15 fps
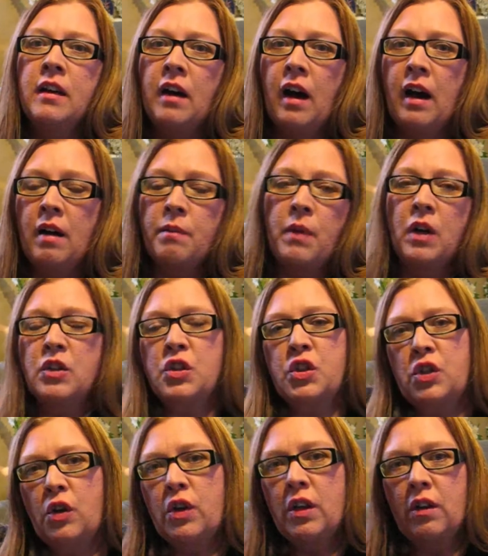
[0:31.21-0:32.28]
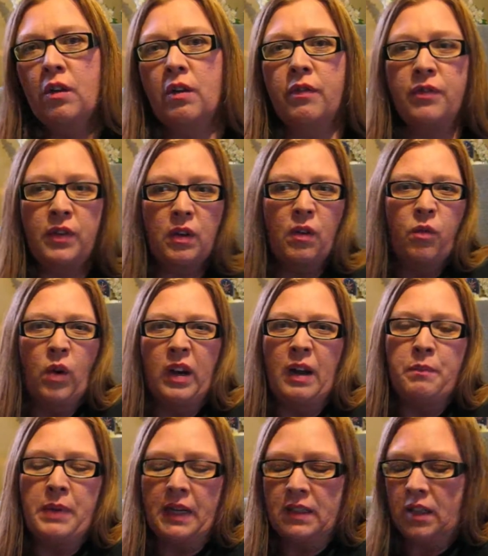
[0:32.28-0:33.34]
um, I'll just show you a few of what I
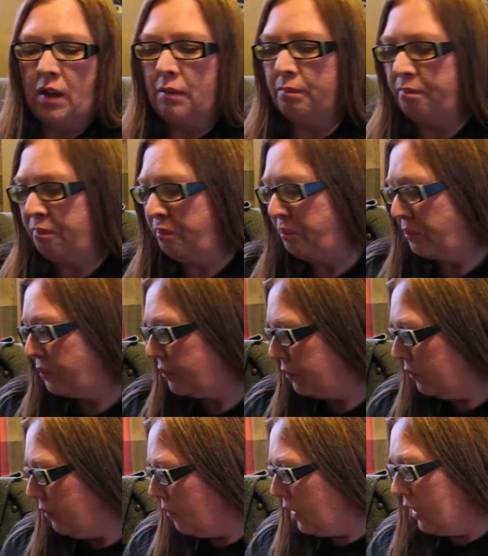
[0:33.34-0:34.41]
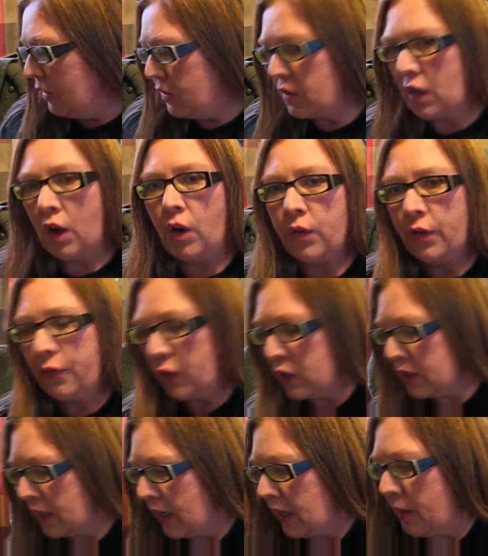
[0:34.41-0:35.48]
picked up. So the
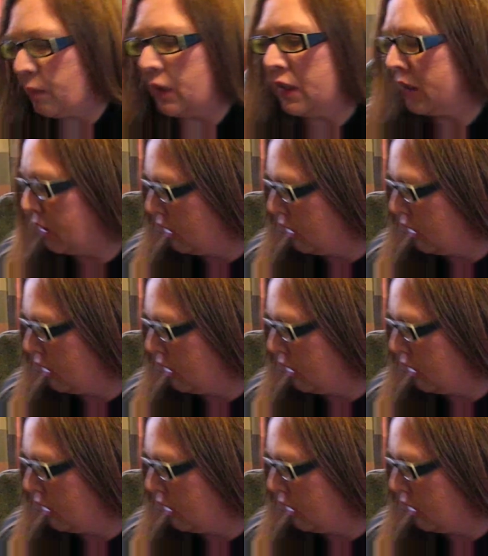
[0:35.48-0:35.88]
first thing I'm going to